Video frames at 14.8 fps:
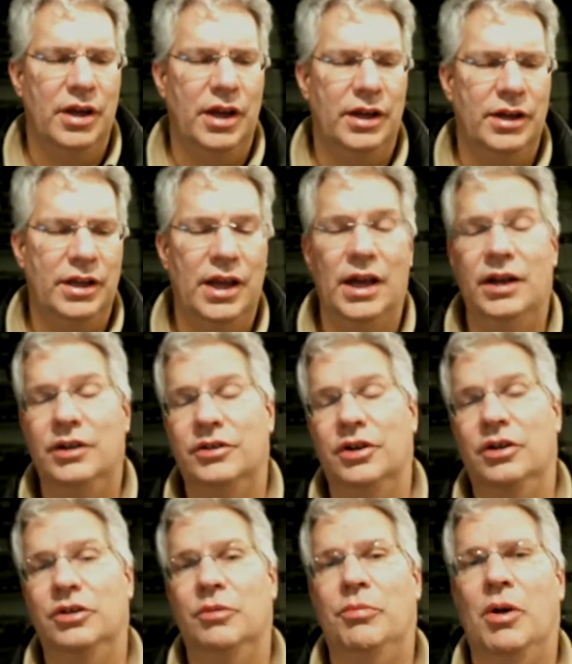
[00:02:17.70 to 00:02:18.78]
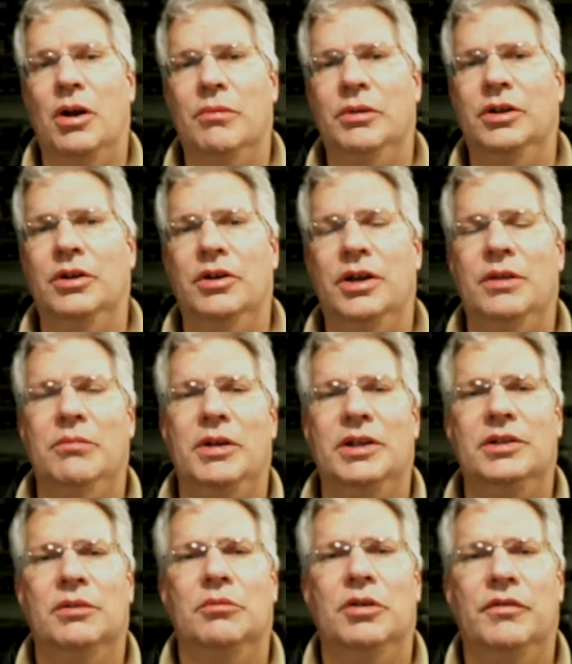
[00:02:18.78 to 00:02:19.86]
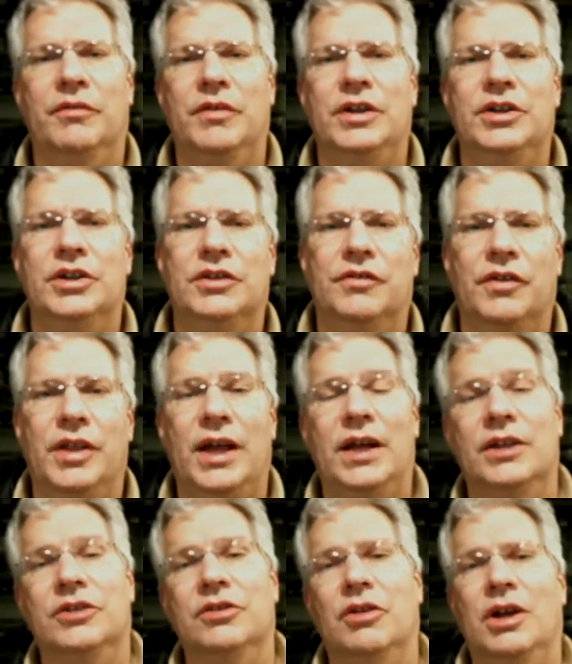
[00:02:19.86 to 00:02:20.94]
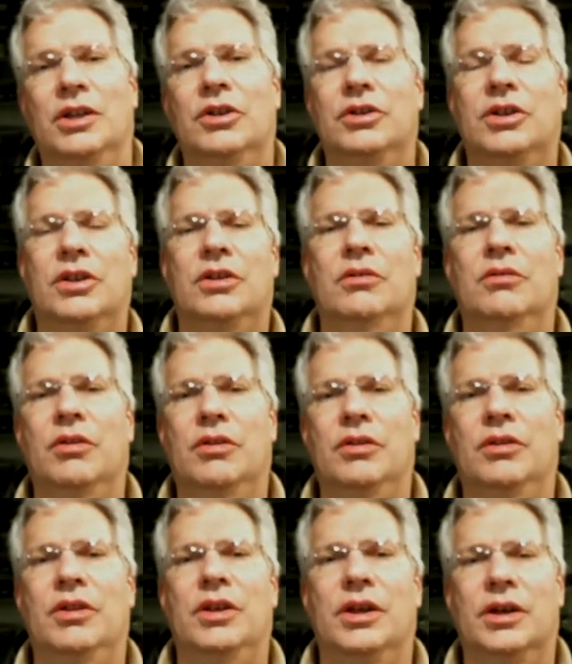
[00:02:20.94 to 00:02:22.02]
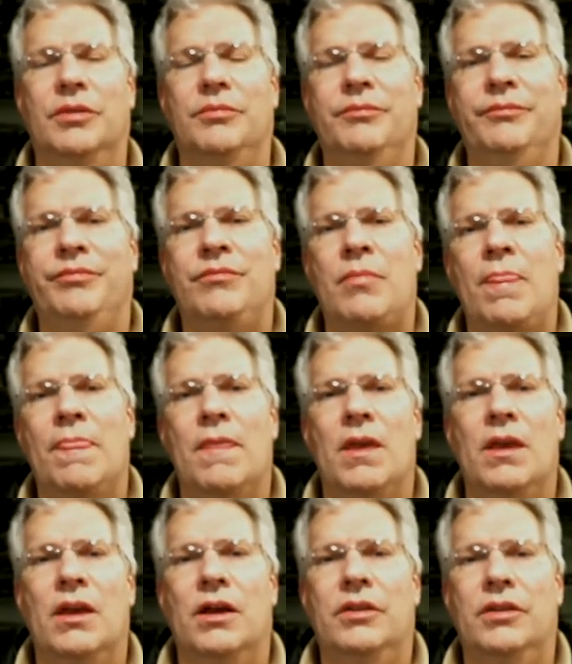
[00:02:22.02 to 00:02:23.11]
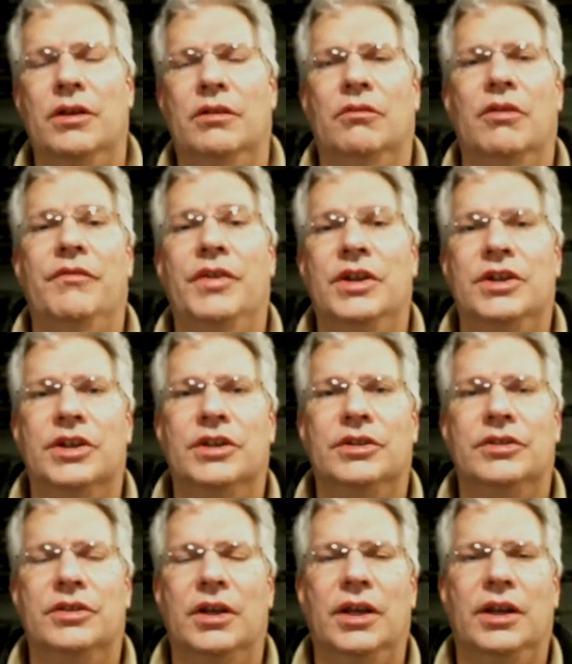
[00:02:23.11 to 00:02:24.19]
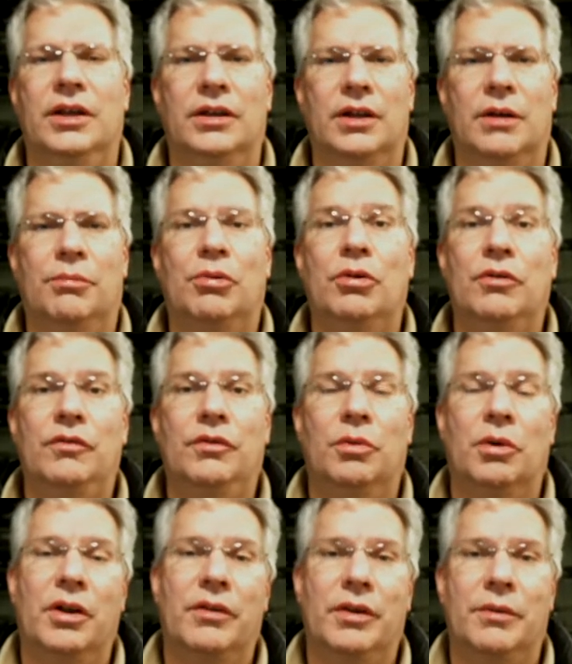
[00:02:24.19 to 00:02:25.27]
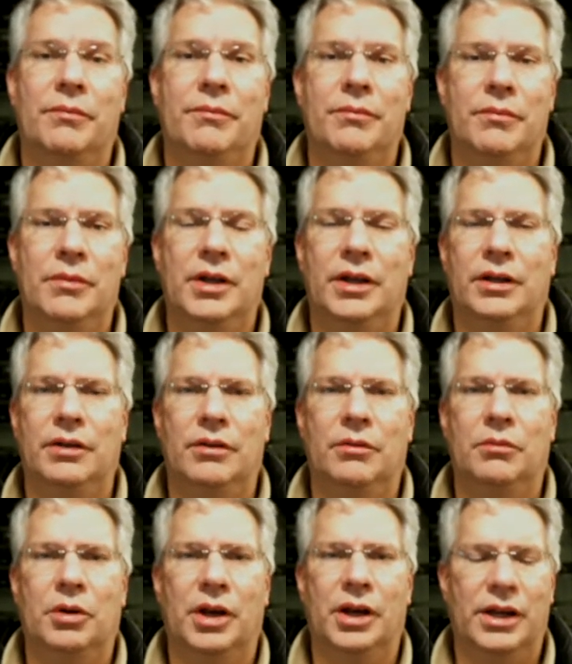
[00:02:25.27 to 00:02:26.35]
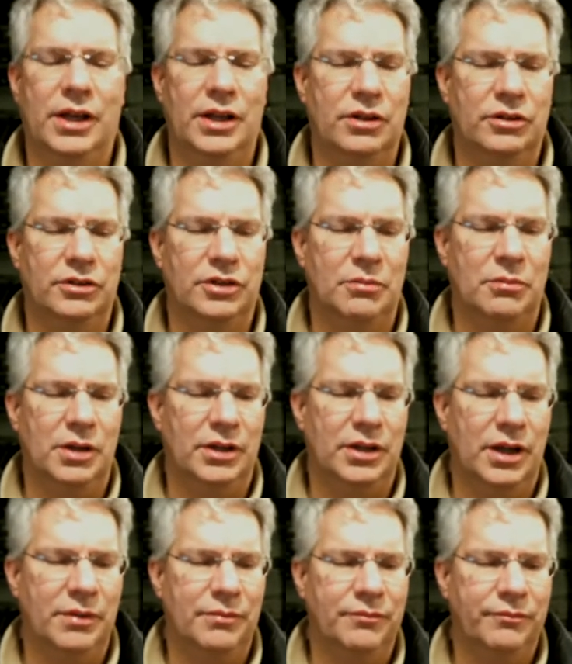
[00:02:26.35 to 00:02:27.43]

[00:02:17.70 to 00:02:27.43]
And he had his art department go ahead and make some revisions for that. So I looked at the revisions and approved one of them, and we're going to get those on Monday.